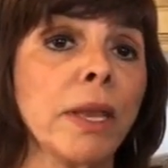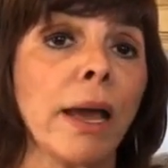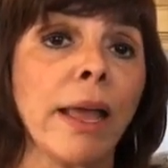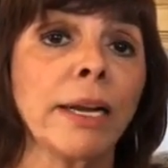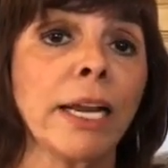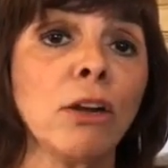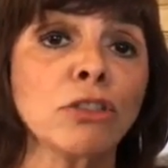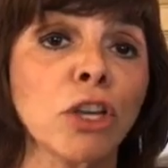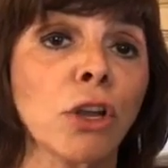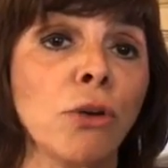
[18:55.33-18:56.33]
Yeah, and I
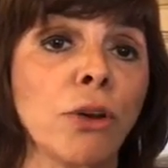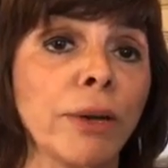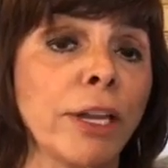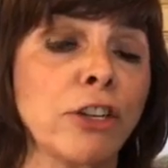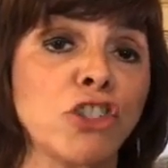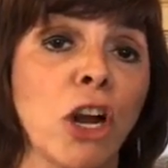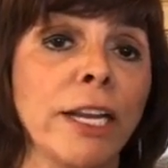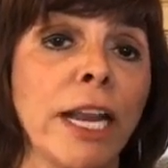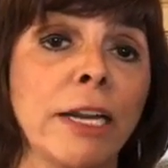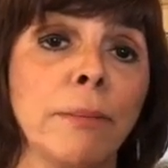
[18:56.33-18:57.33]
also go there and get
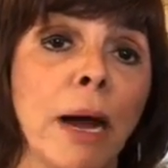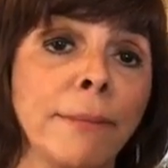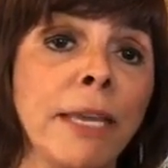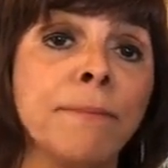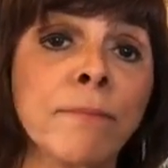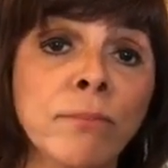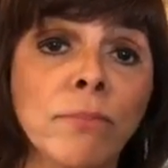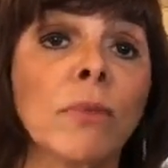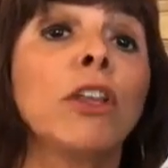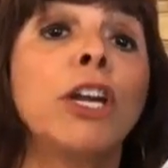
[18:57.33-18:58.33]
giant edamame,
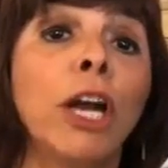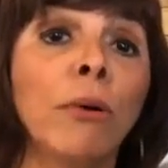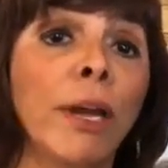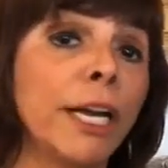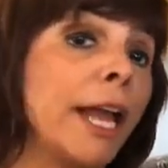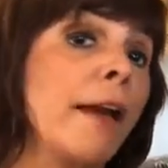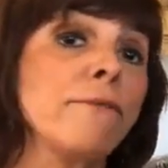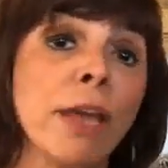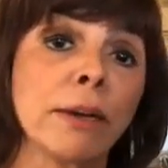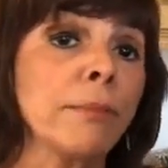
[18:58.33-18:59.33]
you know, and I have
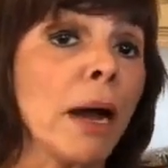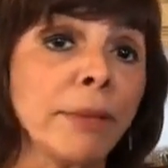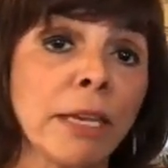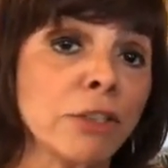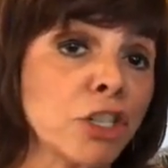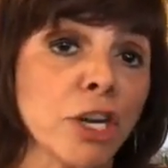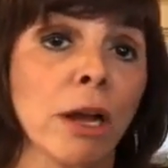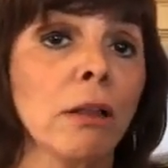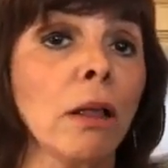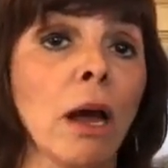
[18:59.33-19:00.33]
the edamame in the
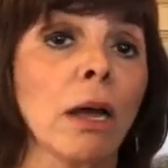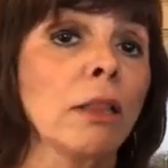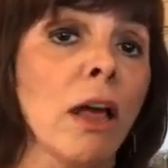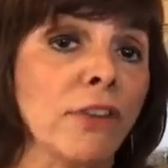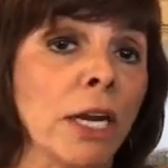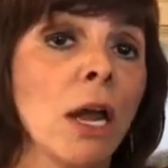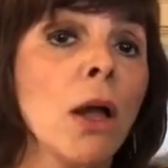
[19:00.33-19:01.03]
shell. I love it.